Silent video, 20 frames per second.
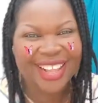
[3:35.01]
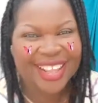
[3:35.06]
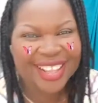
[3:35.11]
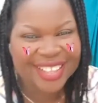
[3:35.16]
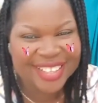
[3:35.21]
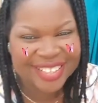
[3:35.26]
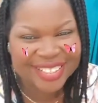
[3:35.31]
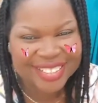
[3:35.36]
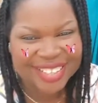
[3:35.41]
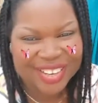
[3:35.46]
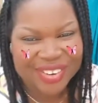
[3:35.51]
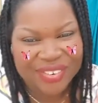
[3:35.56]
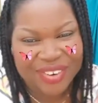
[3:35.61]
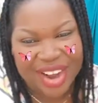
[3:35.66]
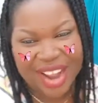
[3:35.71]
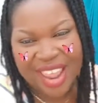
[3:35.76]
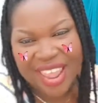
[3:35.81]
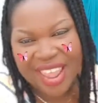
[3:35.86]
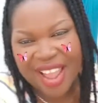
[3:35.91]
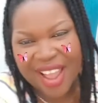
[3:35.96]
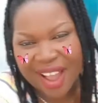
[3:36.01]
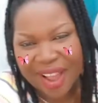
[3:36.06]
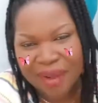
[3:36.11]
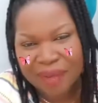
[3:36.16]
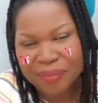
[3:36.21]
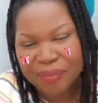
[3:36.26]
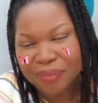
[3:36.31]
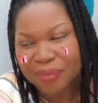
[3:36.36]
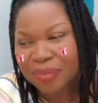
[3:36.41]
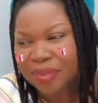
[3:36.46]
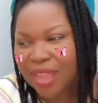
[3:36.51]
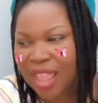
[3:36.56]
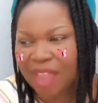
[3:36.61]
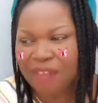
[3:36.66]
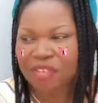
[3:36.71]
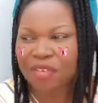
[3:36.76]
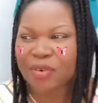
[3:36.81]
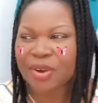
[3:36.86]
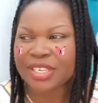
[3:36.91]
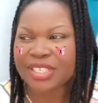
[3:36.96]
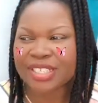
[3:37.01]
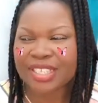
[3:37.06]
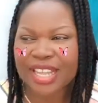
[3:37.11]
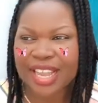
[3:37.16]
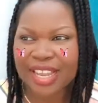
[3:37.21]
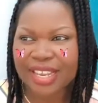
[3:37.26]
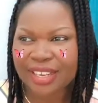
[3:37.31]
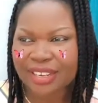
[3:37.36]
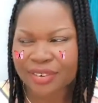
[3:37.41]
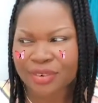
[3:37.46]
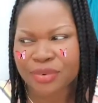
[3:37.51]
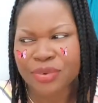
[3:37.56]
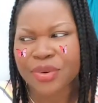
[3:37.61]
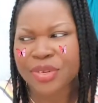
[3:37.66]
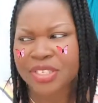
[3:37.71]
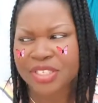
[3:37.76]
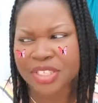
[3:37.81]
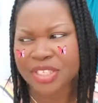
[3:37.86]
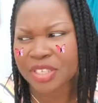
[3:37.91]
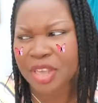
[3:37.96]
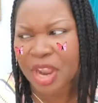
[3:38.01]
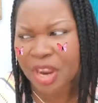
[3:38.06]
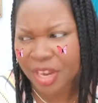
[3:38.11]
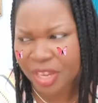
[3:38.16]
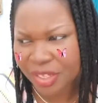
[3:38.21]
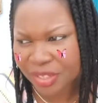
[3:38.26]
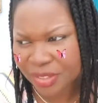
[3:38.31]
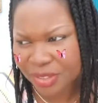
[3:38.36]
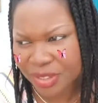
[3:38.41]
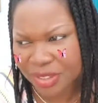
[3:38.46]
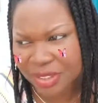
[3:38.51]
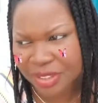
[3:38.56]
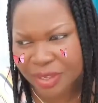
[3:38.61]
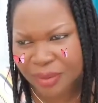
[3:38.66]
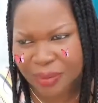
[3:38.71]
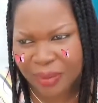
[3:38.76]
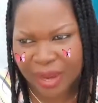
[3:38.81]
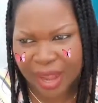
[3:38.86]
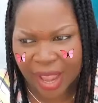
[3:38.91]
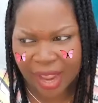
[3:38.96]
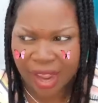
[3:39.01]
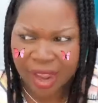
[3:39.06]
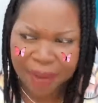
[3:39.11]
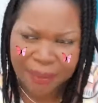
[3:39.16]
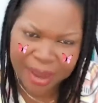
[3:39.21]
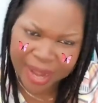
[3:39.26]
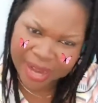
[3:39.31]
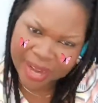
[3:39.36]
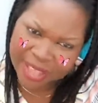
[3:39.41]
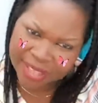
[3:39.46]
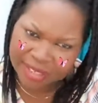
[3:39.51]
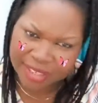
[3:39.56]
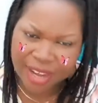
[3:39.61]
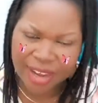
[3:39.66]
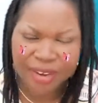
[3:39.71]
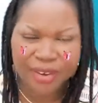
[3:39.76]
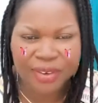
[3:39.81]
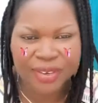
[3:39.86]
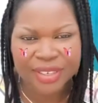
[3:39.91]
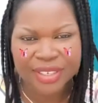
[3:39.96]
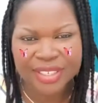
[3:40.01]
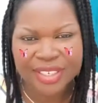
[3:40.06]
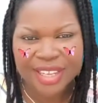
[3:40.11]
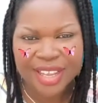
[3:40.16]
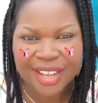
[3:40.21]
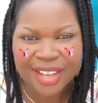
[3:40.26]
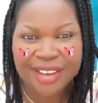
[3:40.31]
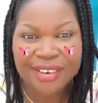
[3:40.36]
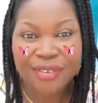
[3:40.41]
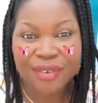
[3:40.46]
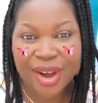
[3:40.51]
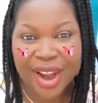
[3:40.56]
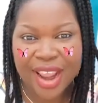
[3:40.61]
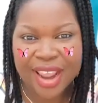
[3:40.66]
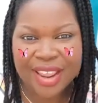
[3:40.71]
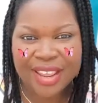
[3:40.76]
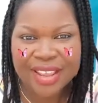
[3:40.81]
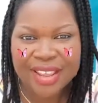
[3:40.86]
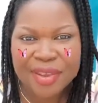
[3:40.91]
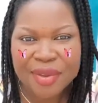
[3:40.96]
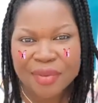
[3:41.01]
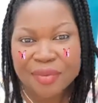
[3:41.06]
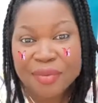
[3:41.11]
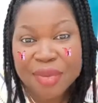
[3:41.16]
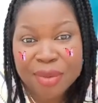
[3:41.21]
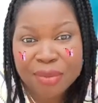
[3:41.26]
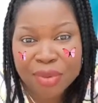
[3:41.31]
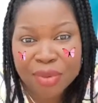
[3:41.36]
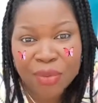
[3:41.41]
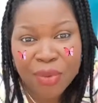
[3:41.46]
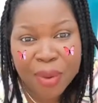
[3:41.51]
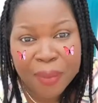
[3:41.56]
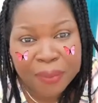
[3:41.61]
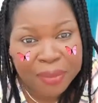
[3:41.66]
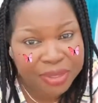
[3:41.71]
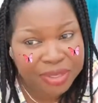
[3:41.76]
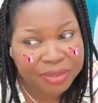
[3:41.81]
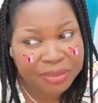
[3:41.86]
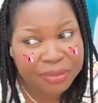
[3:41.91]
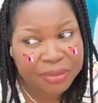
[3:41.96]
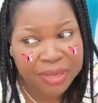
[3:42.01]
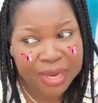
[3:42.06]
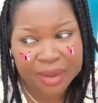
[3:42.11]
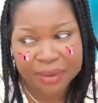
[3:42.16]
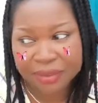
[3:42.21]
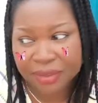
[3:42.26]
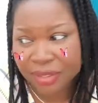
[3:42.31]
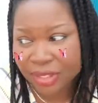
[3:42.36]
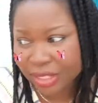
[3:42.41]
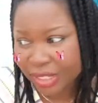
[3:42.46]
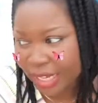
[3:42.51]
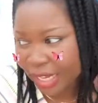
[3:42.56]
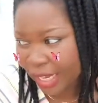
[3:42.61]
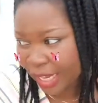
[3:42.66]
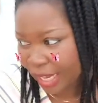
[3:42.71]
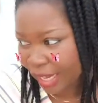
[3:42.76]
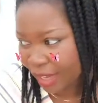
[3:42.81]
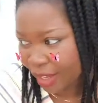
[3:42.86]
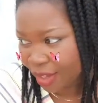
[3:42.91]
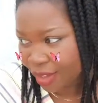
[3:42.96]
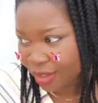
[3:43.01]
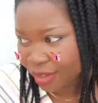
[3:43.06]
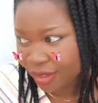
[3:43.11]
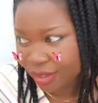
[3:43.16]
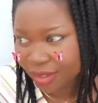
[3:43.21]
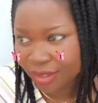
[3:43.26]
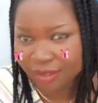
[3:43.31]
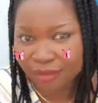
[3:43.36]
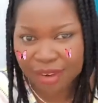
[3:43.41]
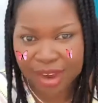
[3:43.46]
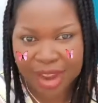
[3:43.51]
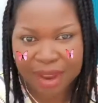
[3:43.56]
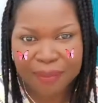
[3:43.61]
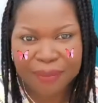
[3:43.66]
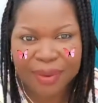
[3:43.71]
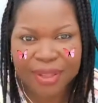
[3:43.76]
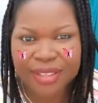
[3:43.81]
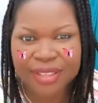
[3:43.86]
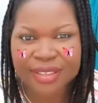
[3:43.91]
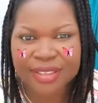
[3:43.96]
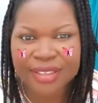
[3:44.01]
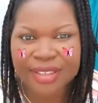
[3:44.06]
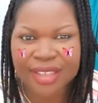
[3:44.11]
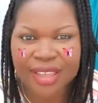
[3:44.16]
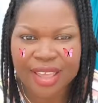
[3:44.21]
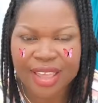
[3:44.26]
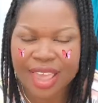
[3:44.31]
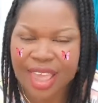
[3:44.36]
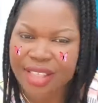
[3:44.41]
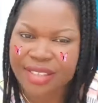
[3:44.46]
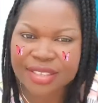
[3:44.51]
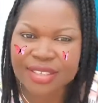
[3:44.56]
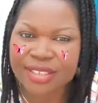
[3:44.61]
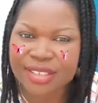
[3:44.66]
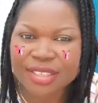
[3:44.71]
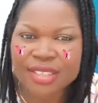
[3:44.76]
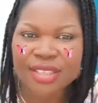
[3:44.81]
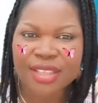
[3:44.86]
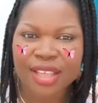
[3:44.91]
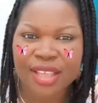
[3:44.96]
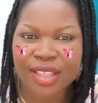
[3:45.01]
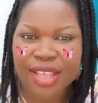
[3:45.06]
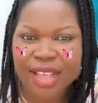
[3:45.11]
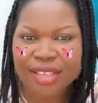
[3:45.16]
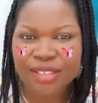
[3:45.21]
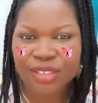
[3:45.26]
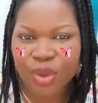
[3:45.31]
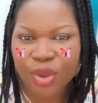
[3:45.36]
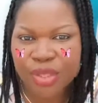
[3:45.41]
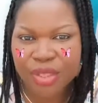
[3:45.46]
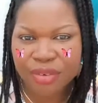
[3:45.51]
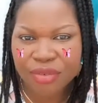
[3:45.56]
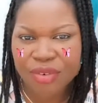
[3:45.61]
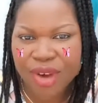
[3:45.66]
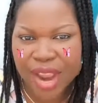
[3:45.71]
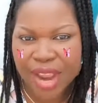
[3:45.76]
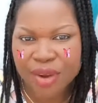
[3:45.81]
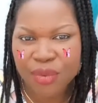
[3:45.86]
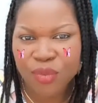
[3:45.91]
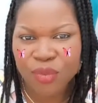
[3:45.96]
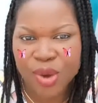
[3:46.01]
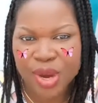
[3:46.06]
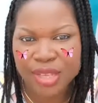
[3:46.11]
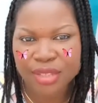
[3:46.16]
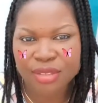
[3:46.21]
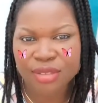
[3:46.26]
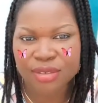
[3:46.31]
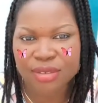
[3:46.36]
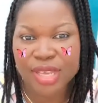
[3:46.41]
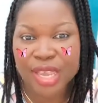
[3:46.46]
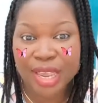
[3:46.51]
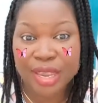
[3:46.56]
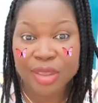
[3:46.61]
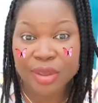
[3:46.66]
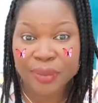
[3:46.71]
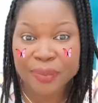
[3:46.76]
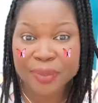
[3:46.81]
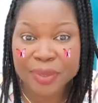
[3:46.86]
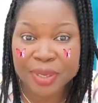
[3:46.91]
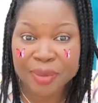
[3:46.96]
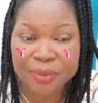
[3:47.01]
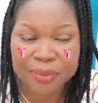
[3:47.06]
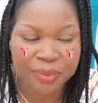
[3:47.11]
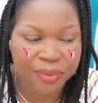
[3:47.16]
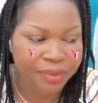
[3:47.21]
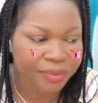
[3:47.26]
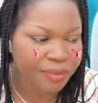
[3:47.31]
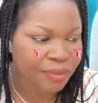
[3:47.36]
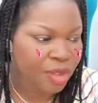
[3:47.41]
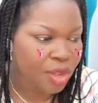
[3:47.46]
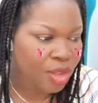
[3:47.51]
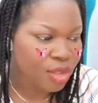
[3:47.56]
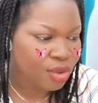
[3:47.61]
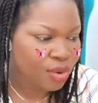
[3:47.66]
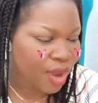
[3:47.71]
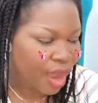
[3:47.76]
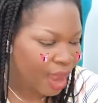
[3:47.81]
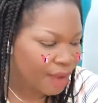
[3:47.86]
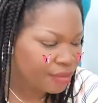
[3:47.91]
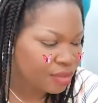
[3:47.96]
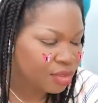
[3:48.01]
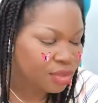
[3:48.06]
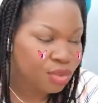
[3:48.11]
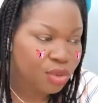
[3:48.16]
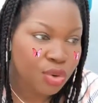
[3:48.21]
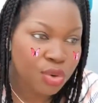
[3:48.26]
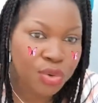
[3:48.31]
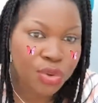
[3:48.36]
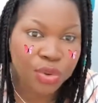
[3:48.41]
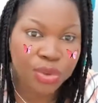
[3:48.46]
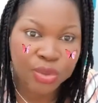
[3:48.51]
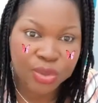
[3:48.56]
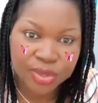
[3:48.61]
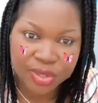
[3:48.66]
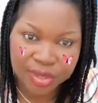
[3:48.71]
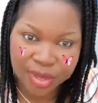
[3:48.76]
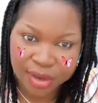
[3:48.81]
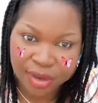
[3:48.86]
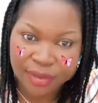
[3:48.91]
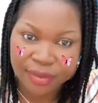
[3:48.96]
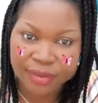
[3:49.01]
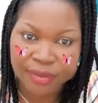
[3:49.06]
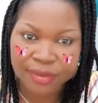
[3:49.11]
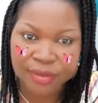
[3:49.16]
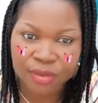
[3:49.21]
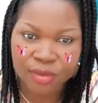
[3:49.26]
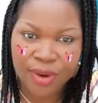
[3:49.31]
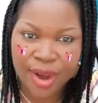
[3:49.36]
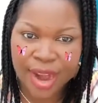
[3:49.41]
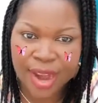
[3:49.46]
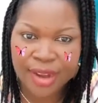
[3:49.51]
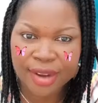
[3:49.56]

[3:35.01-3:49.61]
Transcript: So right, everyone is like, who is she talking to? You're gonna be like, come on, let's go, right? Maybe one person will be like, okay, right? But it's that's not the right way to get your people. You have to know who you serve, right?